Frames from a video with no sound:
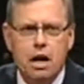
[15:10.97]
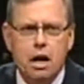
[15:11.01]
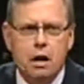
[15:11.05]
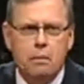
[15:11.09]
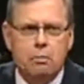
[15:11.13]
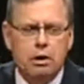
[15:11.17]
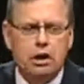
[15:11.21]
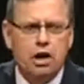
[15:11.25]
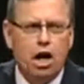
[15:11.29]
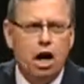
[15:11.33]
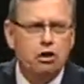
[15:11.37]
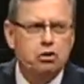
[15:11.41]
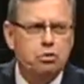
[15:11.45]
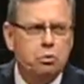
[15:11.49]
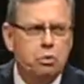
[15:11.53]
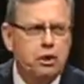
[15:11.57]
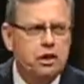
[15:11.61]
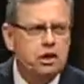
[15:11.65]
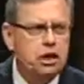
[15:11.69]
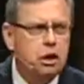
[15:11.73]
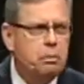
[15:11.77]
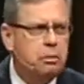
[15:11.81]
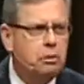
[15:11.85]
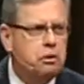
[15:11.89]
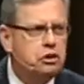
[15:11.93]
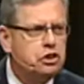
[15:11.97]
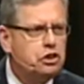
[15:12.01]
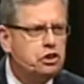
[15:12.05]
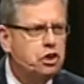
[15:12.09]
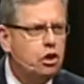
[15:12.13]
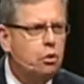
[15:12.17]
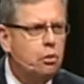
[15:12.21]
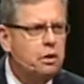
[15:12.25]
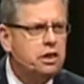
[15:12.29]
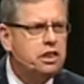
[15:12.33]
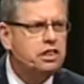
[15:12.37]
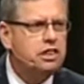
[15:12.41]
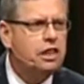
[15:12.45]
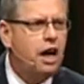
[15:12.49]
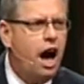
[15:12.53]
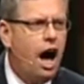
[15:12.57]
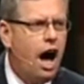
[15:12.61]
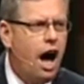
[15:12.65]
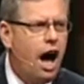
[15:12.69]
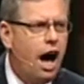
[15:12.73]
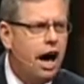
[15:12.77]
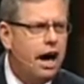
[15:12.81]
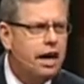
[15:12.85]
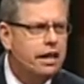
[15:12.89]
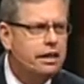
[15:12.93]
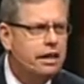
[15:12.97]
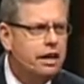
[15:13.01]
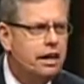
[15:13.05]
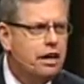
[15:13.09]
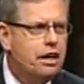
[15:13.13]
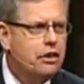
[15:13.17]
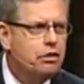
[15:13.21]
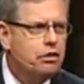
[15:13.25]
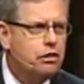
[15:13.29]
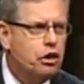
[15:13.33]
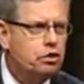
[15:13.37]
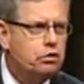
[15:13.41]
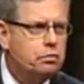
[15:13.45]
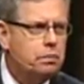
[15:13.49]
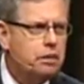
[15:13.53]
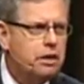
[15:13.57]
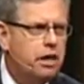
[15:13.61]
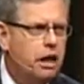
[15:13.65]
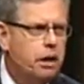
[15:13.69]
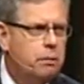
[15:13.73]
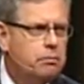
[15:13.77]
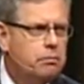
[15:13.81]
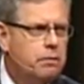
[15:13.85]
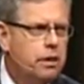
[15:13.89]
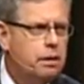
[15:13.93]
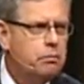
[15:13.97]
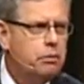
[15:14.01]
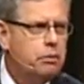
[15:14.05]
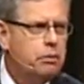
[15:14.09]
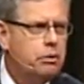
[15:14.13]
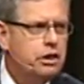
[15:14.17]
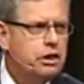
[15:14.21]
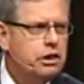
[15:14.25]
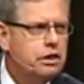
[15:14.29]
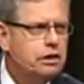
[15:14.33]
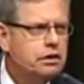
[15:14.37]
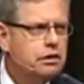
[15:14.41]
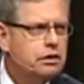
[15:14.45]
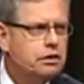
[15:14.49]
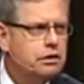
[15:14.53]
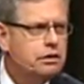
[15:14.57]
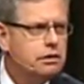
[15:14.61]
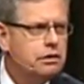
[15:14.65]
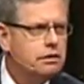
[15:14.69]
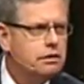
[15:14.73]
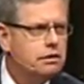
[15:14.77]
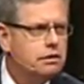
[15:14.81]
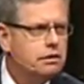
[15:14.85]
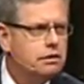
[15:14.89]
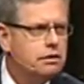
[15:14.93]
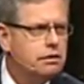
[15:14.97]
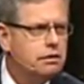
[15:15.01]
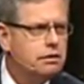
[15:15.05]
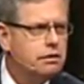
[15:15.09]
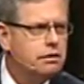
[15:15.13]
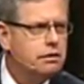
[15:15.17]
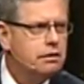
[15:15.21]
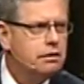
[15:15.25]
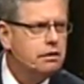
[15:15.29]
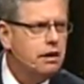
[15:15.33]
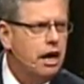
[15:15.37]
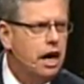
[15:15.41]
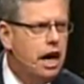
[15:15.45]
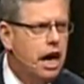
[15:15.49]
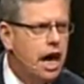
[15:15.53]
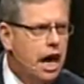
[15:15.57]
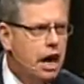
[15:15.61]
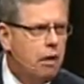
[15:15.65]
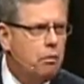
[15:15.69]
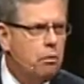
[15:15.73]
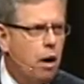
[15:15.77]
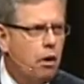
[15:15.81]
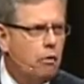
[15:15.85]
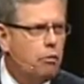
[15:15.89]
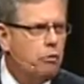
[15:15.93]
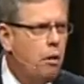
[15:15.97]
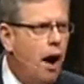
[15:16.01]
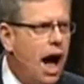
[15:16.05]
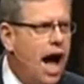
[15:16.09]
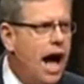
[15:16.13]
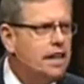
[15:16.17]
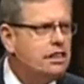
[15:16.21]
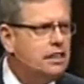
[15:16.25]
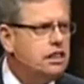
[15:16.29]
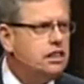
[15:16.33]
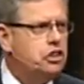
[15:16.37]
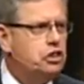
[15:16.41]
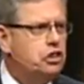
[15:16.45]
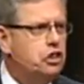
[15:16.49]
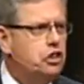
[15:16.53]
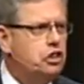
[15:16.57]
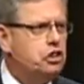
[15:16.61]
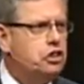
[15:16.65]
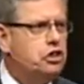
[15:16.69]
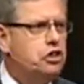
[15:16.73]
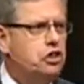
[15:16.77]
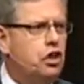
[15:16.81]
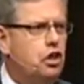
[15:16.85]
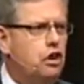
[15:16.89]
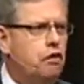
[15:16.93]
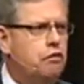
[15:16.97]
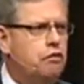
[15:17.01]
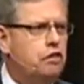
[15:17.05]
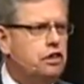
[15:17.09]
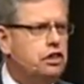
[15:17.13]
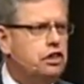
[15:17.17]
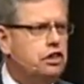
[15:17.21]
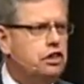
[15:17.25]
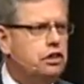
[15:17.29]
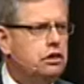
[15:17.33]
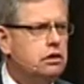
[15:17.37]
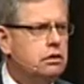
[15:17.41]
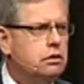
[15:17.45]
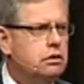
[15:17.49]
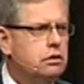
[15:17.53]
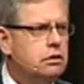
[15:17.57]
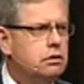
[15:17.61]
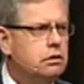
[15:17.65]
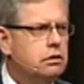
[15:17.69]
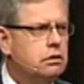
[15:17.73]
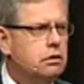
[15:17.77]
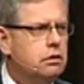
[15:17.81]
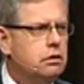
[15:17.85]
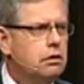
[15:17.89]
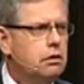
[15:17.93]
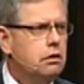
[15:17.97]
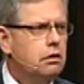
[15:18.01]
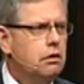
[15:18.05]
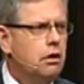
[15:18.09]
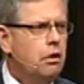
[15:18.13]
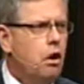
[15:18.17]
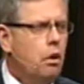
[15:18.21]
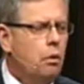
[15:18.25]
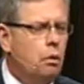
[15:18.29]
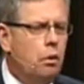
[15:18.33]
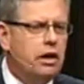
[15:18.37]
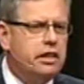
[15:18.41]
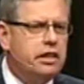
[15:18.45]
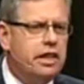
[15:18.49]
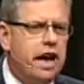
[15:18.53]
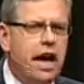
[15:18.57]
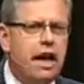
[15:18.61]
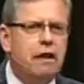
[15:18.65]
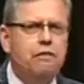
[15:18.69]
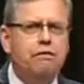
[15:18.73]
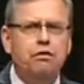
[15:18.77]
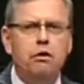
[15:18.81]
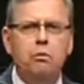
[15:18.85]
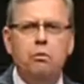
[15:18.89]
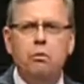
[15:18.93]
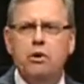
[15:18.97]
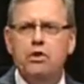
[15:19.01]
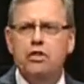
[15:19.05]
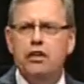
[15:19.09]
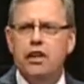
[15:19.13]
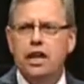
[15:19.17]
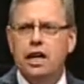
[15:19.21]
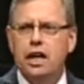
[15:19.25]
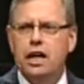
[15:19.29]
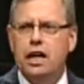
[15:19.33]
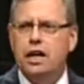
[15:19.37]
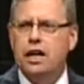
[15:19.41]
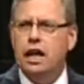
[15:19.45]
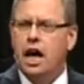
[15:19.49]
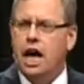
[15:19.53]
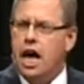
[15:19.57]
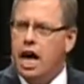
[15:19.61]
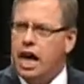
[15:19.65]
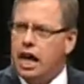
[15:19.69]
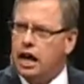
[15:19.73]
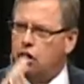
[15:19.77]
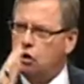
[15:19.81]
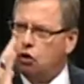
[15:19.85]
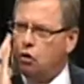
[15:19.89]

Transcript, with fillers: Because when you're pursuing God, those become memories. And what rises to the surface, what came from within and